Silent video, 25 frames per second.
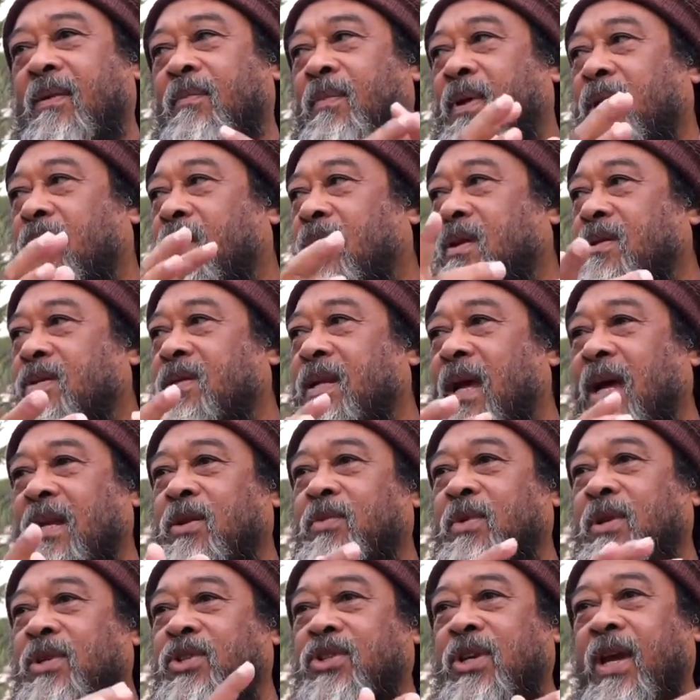Because
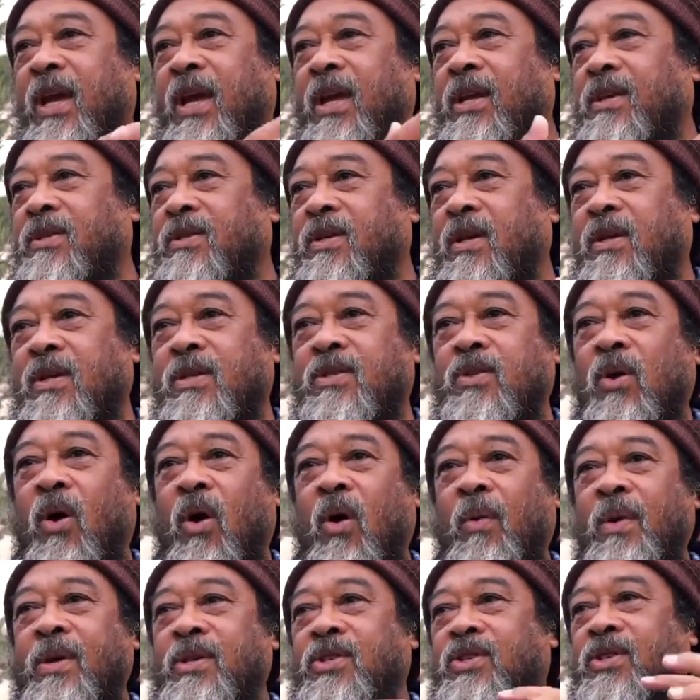that will change. It's
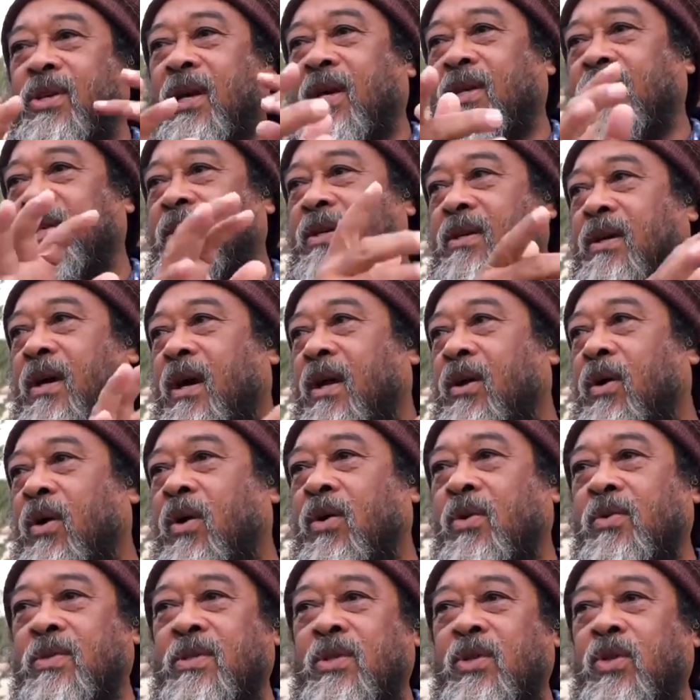always changing. And
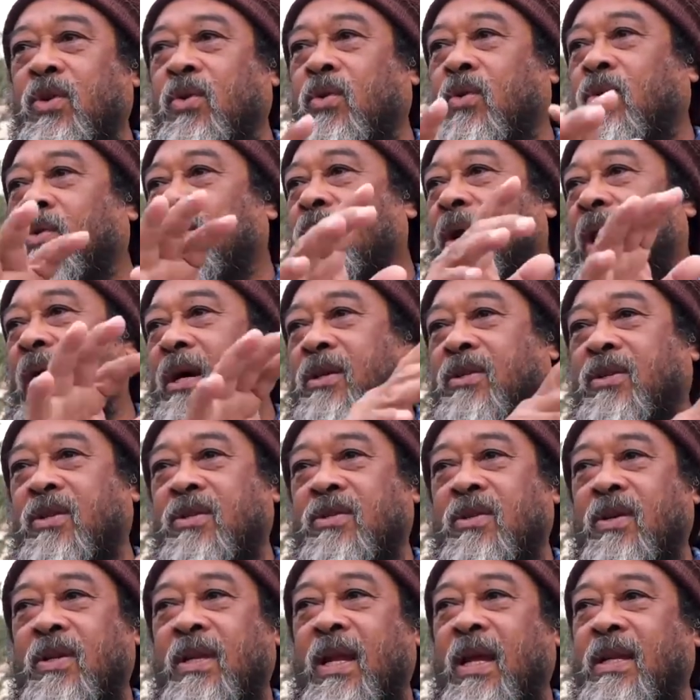always new
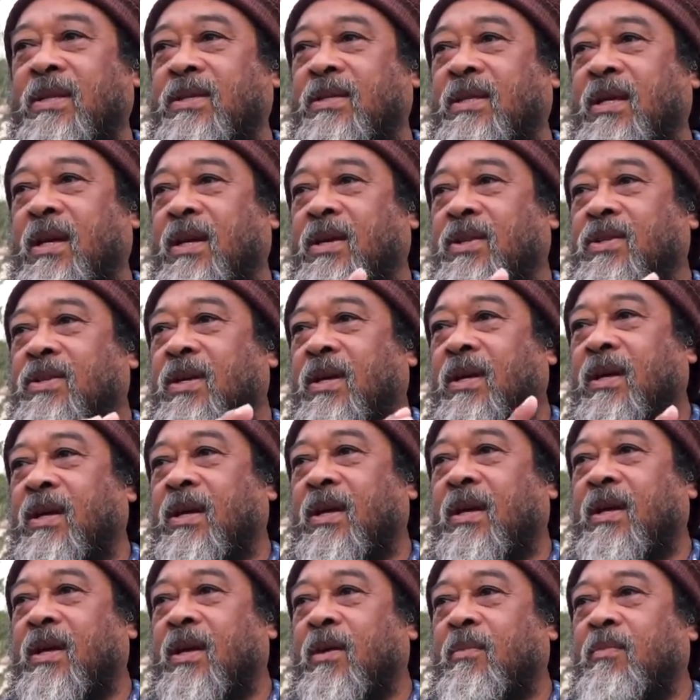actors on that stage.
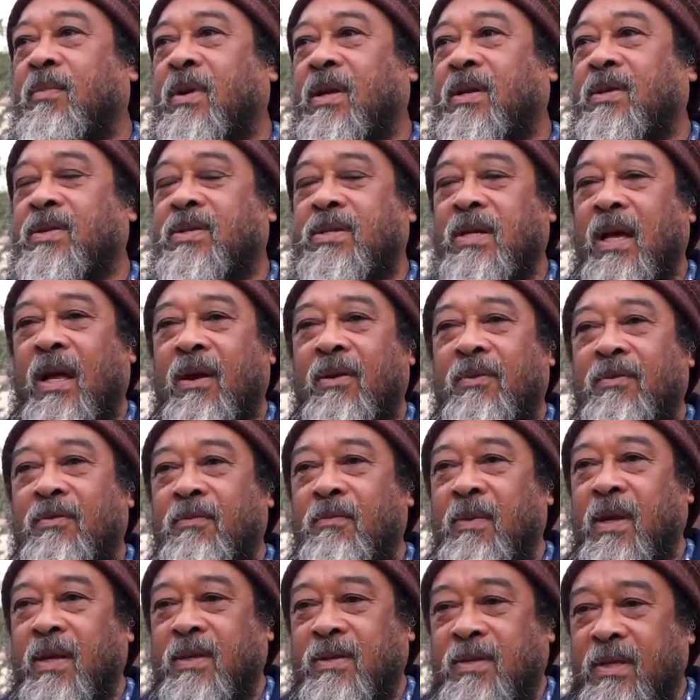But the self,
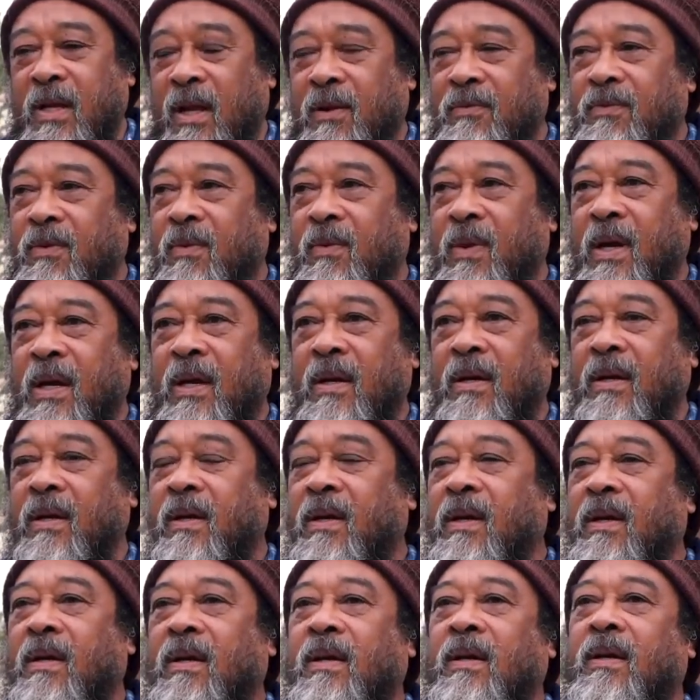being self-aware,
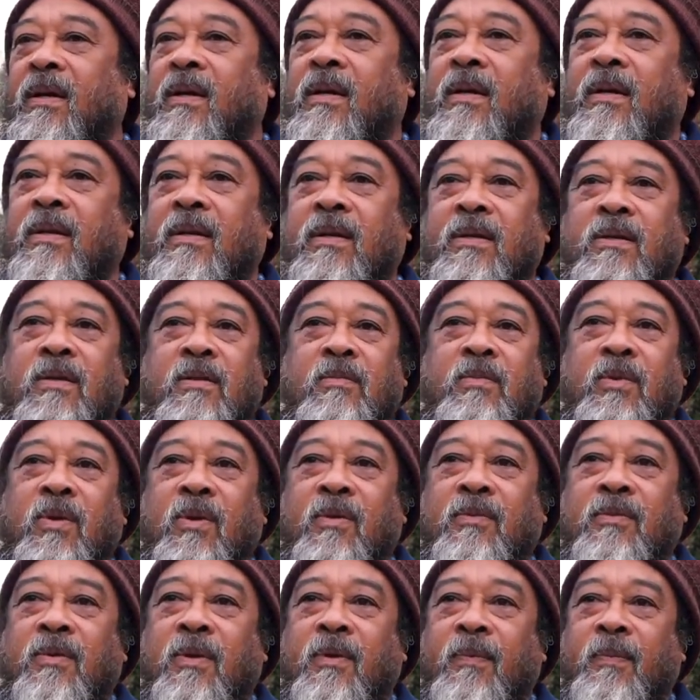this is
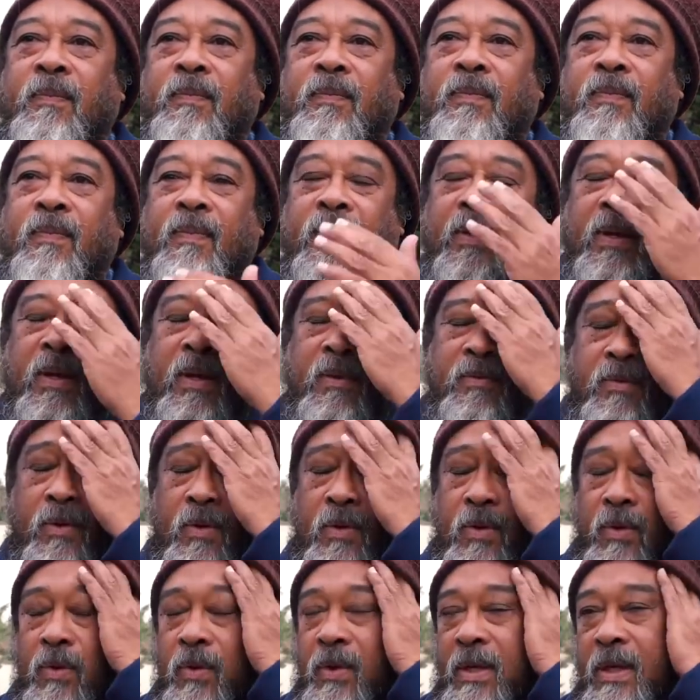beautiful. And if
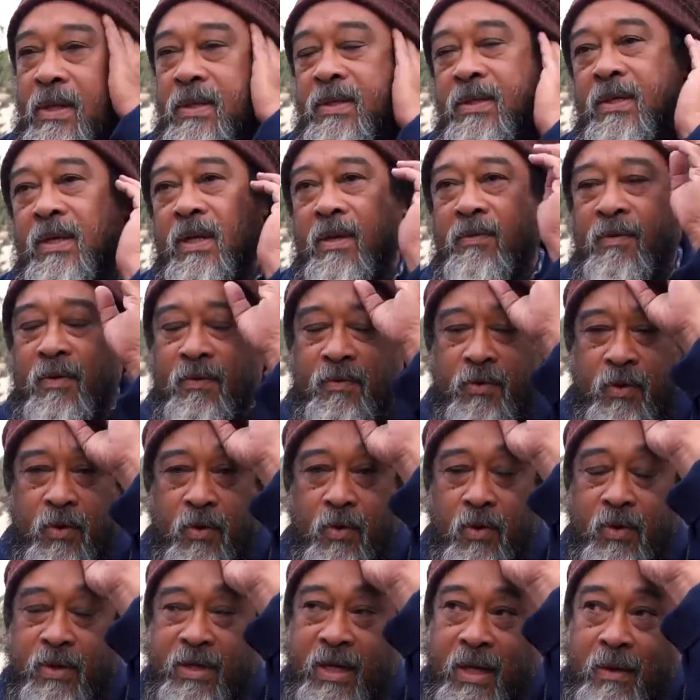you do this, even if you
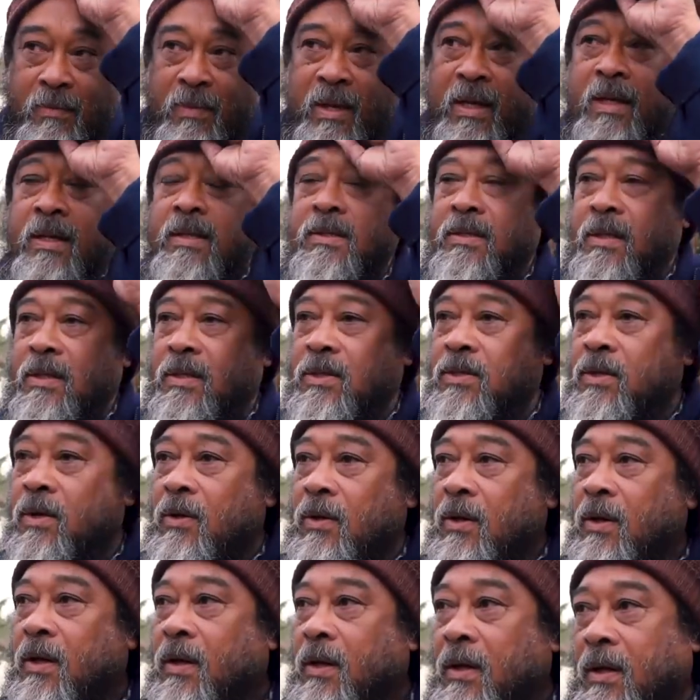do 10 minutes and
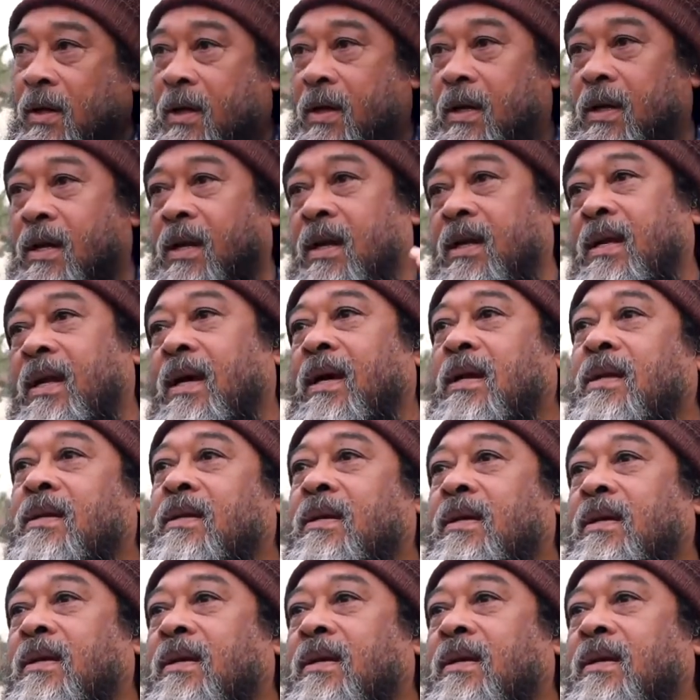so, like that,